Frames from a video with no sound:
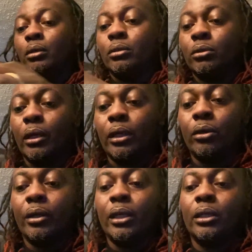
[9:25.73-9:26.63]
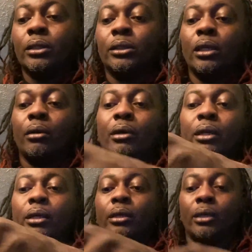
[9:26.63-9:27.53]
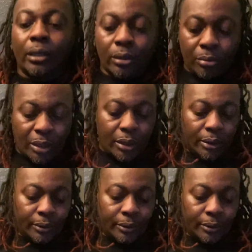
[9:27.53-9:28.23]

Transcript: so I can go ahead and get this thing right here together, man.